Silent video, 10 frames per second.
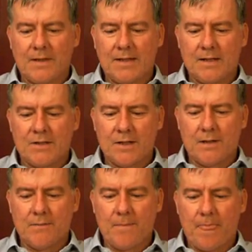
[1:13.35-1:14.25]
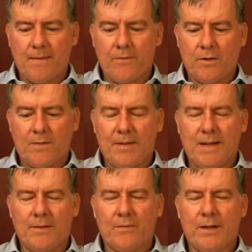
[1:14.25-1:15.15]
does so for
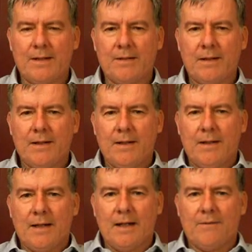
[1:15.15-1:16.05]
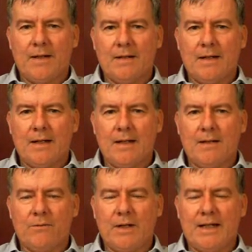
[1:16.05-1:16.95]
non-payment of rent, and then
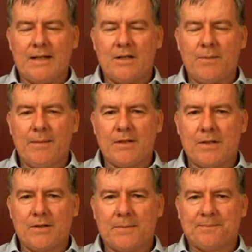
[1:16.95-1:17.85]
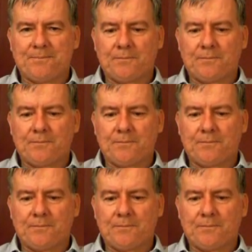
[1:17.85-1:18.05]
re-lets the premises.